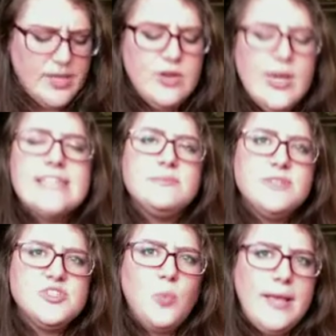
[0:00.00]
You cast a
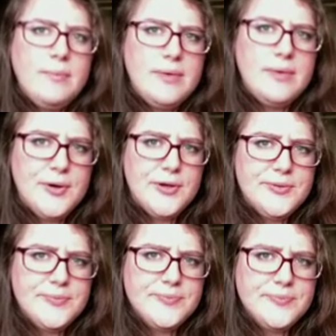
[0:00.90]
bunch of white
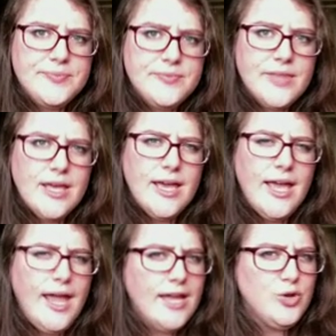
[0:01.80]
people, and